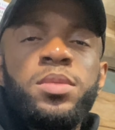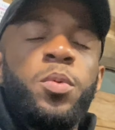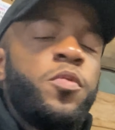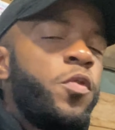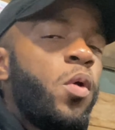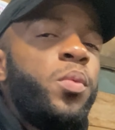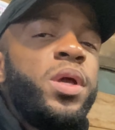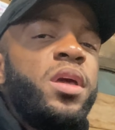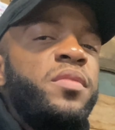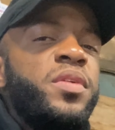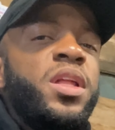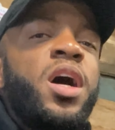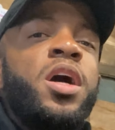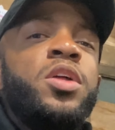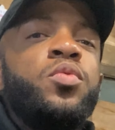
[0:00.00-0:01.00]
before we even
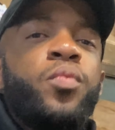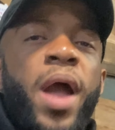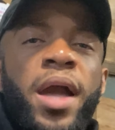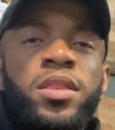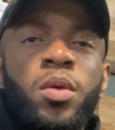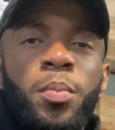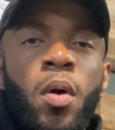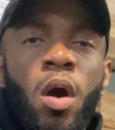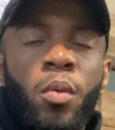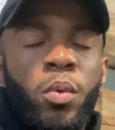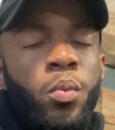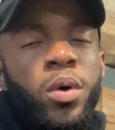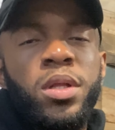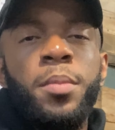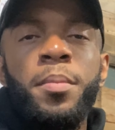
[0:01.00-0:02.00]
unrack the bar, we
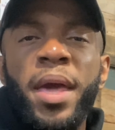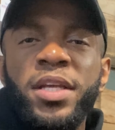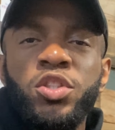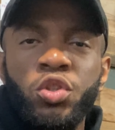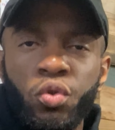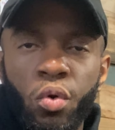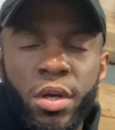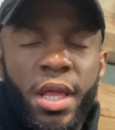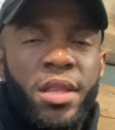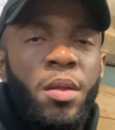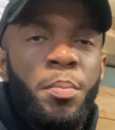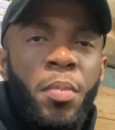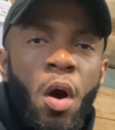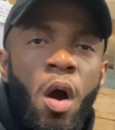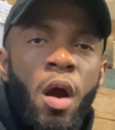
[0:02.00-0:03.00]
want to make sure that the
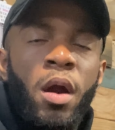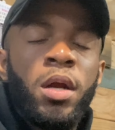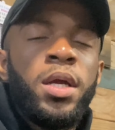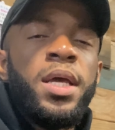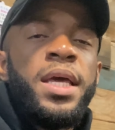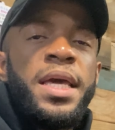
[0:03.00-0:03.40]
bar